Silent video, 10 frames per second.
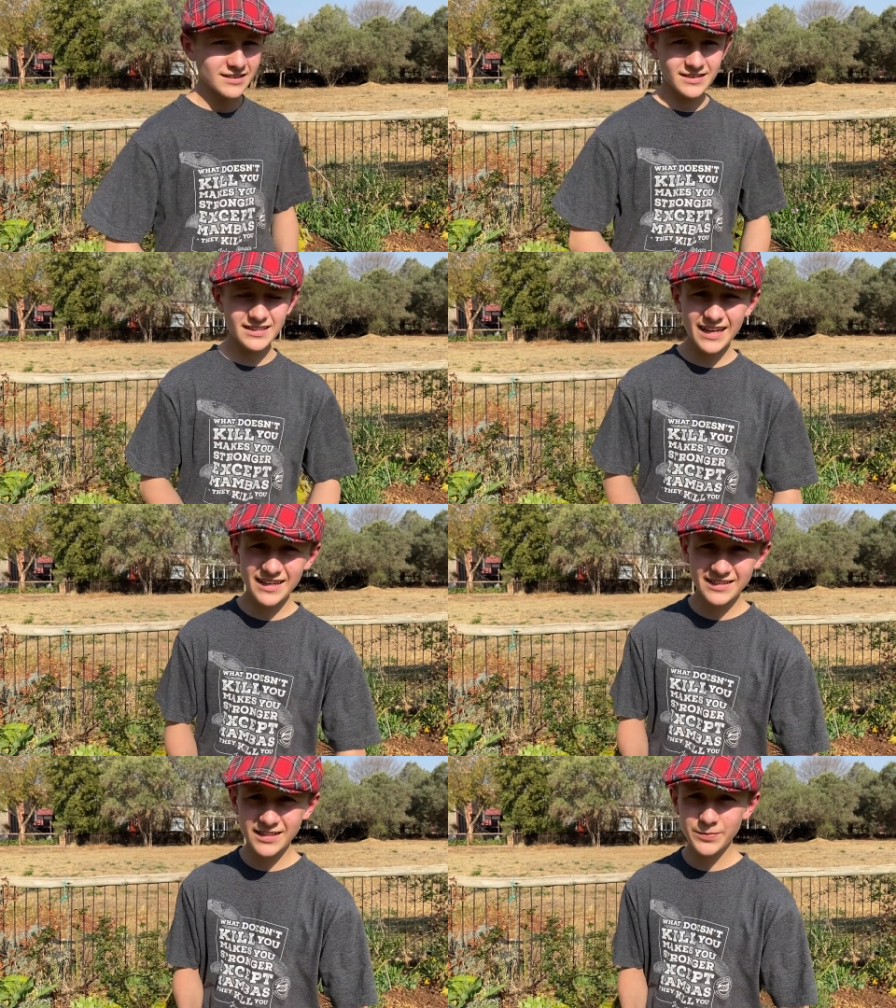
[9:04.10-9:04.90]
The
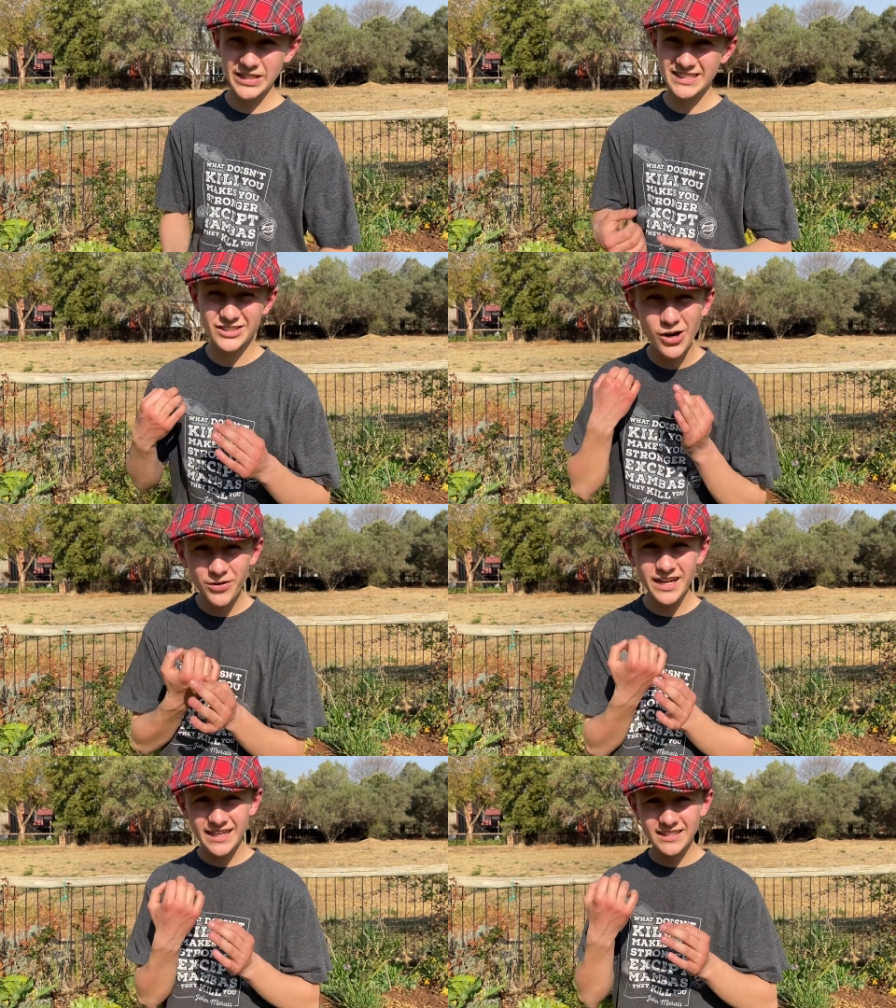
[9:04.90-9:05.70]
second tip is
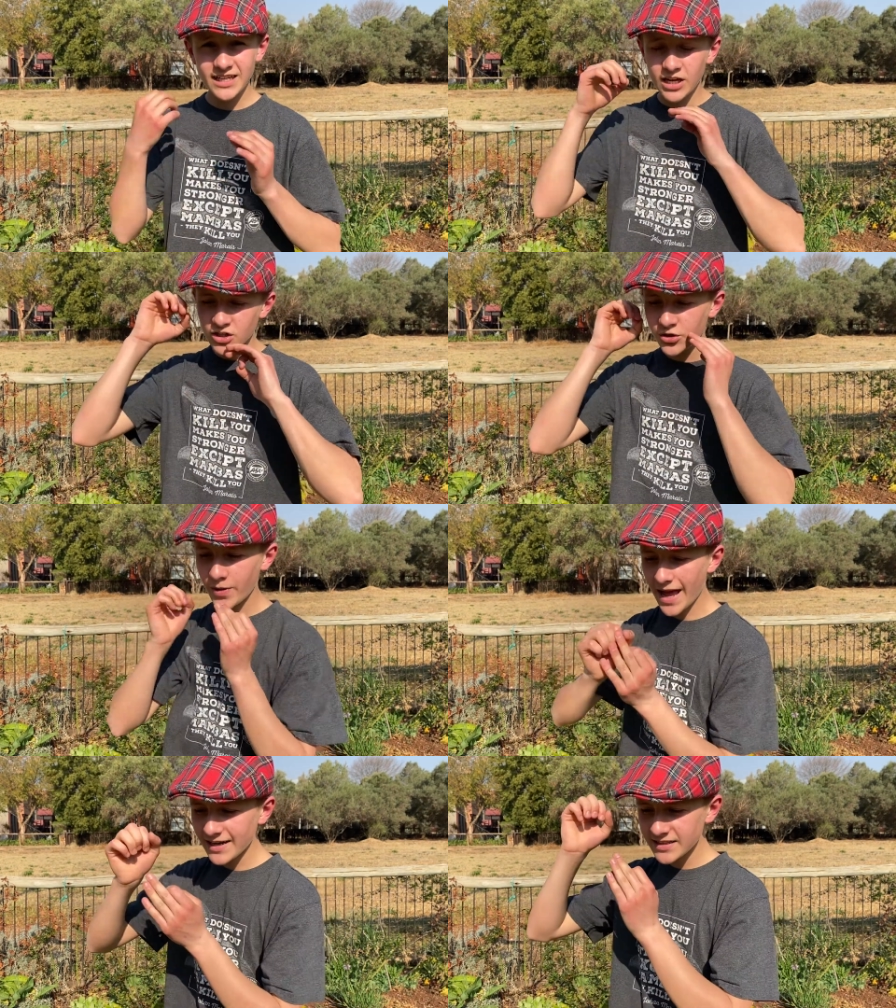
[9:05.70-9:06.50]
donate to
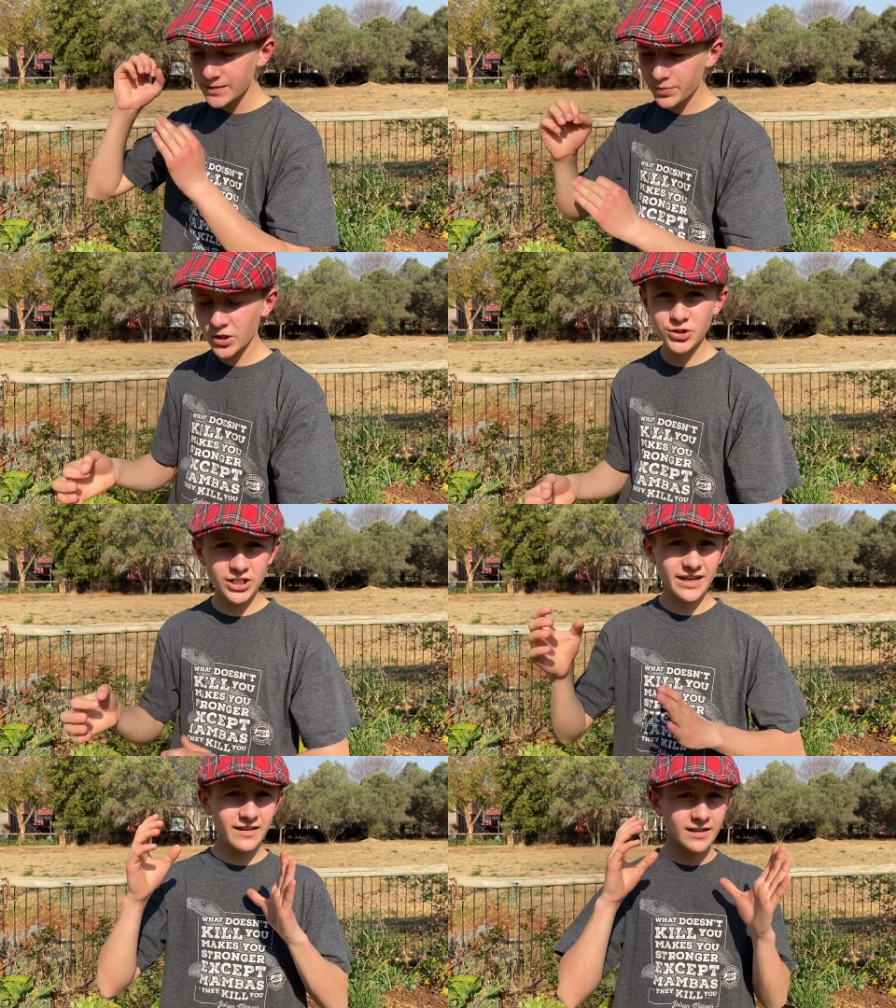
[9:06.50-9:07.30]

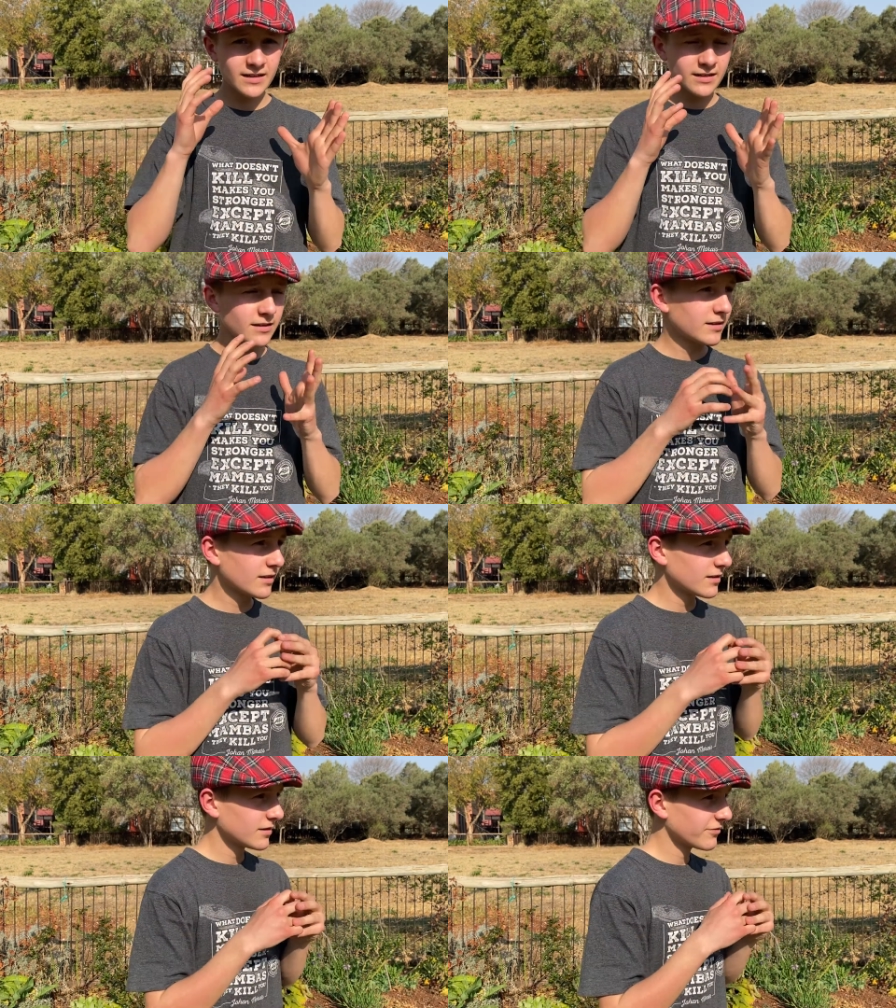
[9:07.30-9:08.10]
anti-poaching
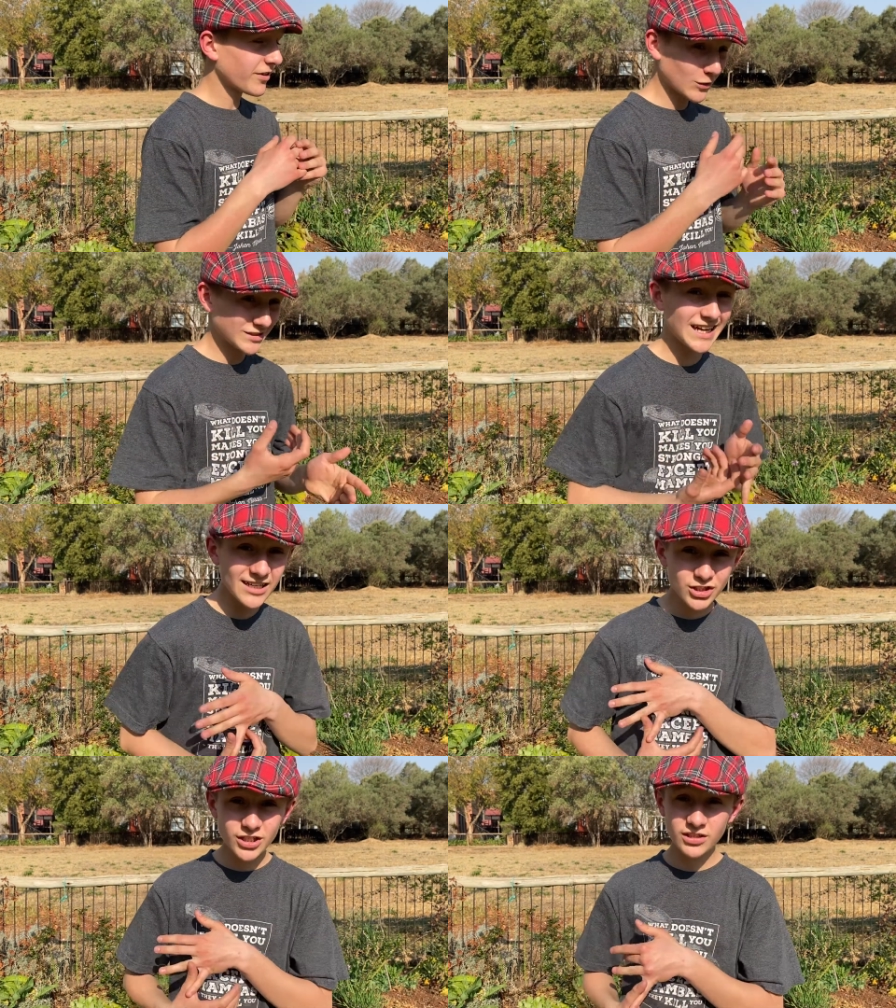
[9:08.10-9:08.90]

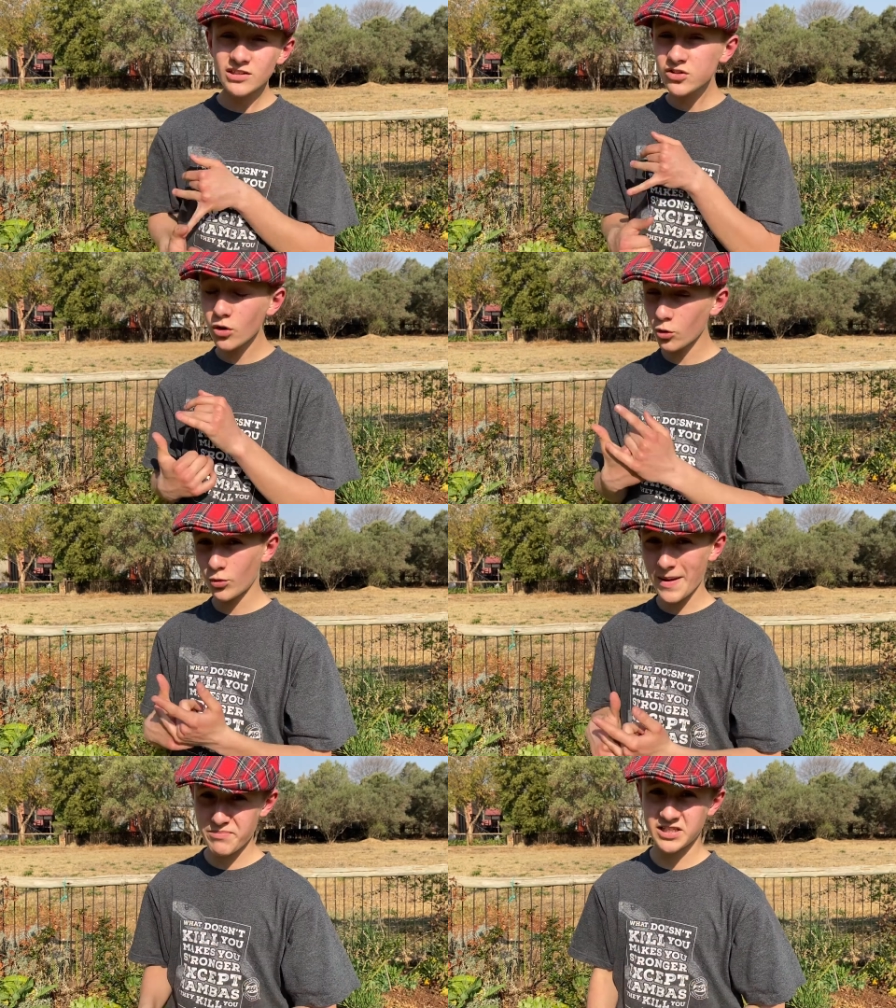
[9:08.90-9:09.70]
foundations or
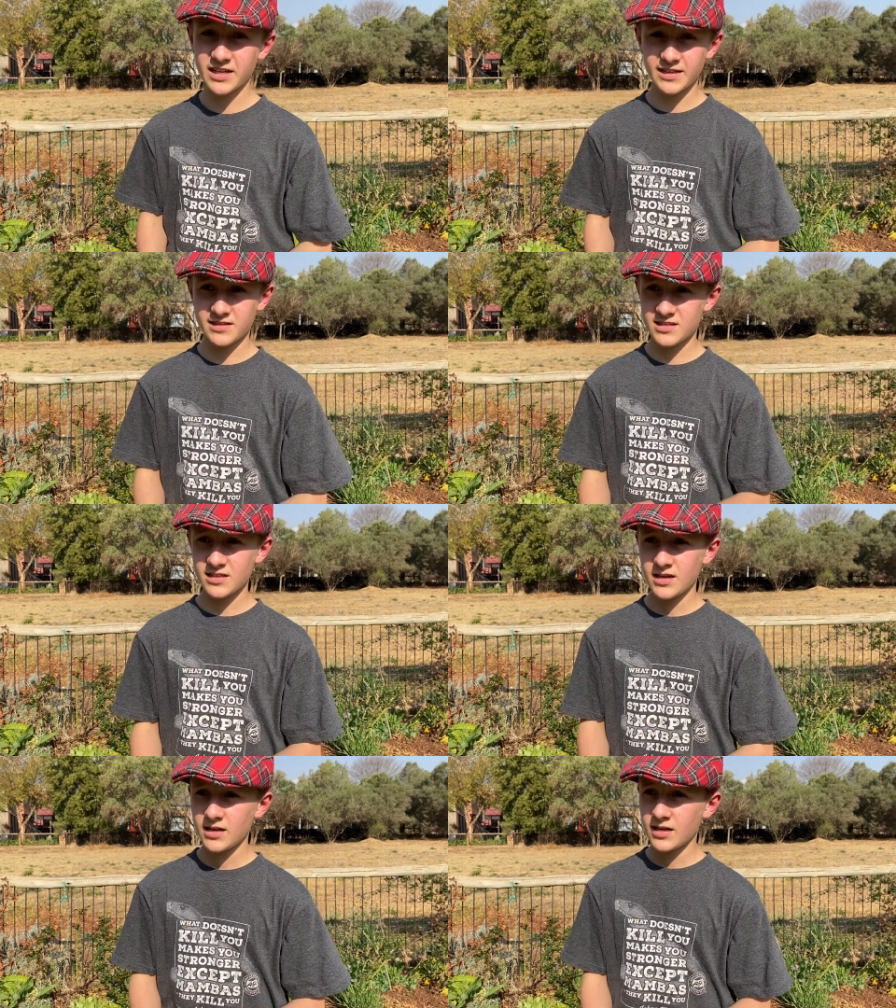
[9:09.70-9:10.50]
websites.
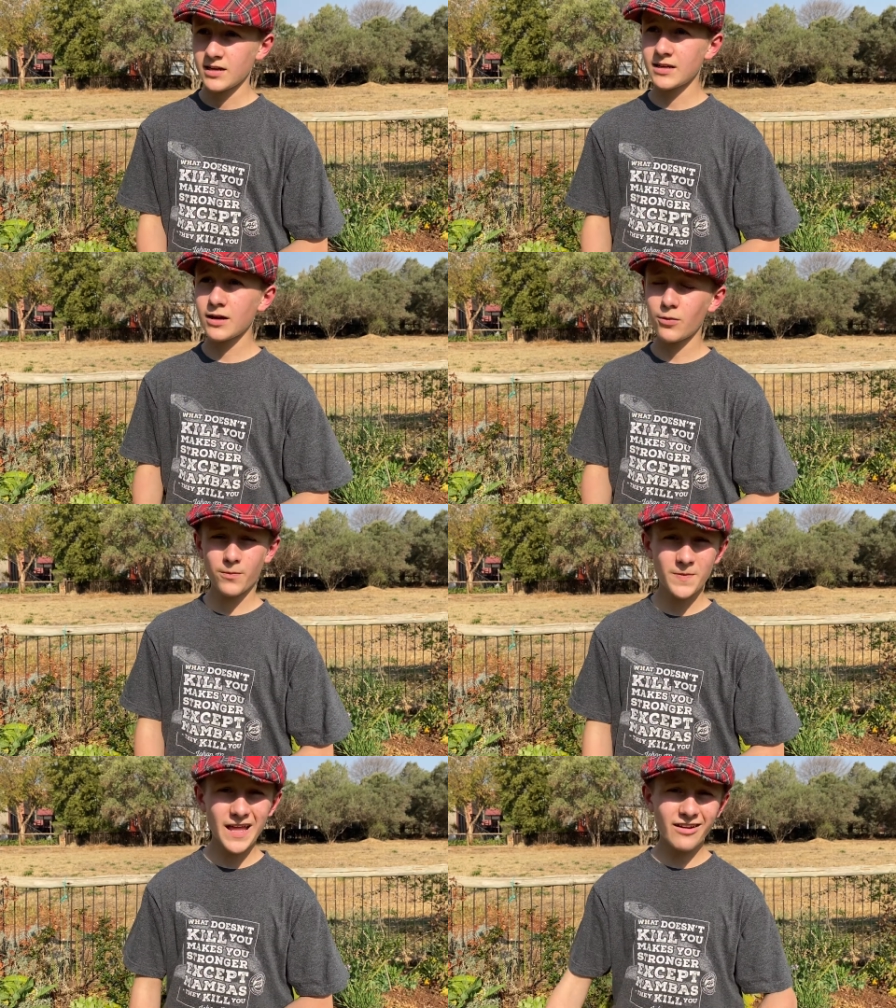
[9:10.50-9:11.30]
Now,
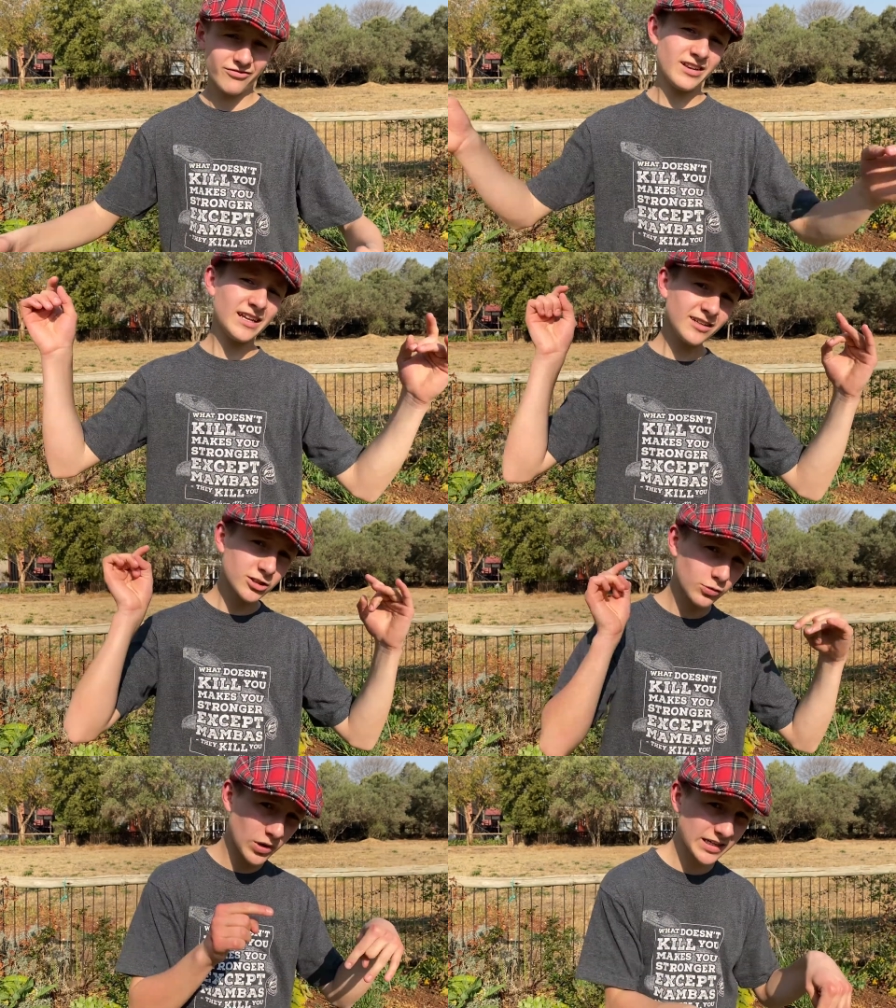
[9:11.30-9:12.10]
I've
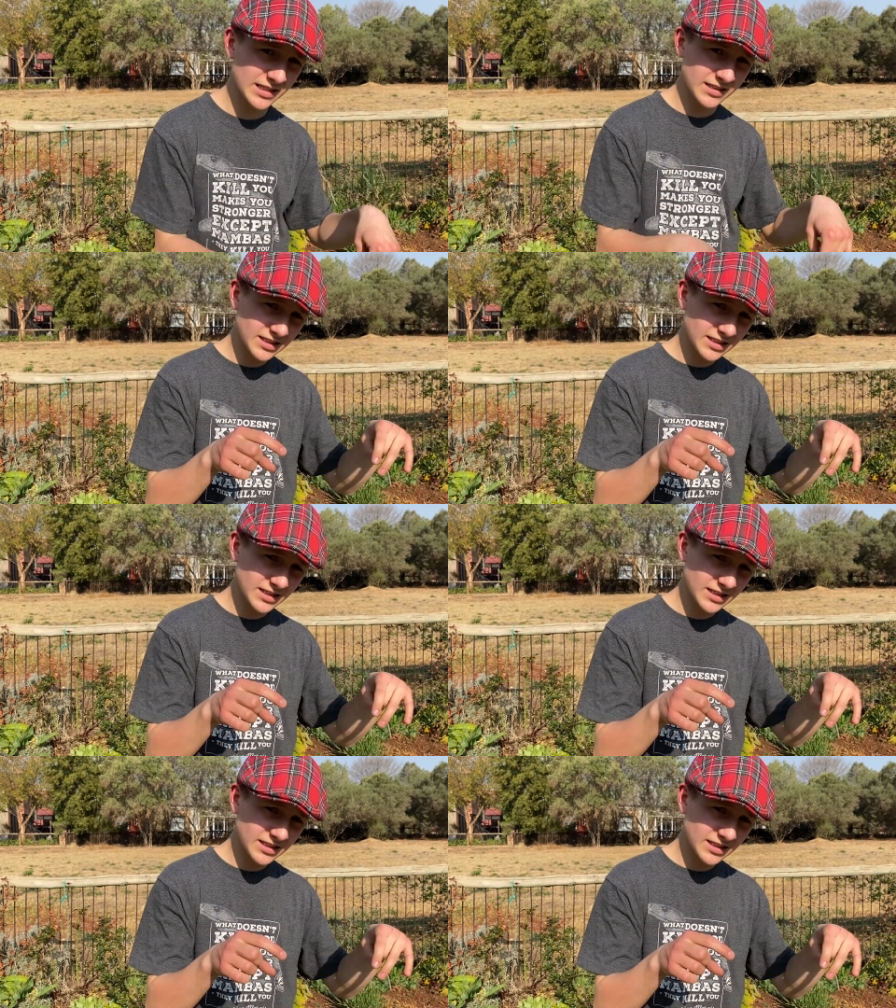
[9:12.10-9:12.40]
linked one in